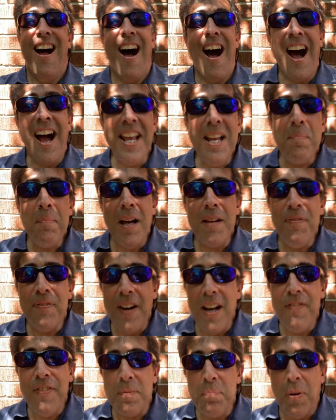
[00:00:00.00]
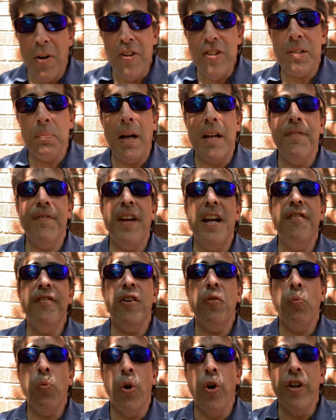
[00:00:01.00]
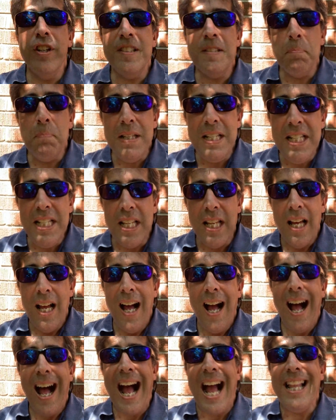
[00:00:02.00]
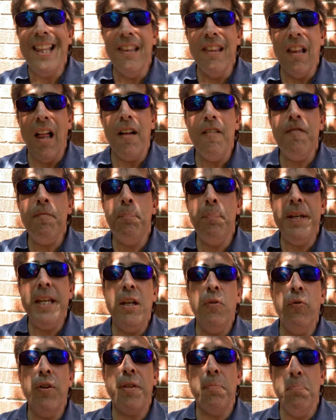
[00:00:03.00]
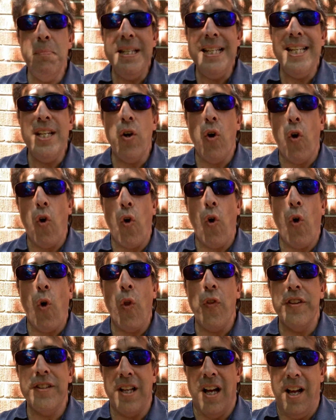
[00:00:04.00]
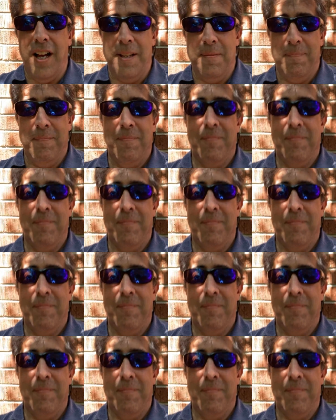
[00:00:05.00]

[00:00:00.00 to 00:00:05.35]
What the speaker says: I am my favorite person. My favorite word is me. I love being with me all the time.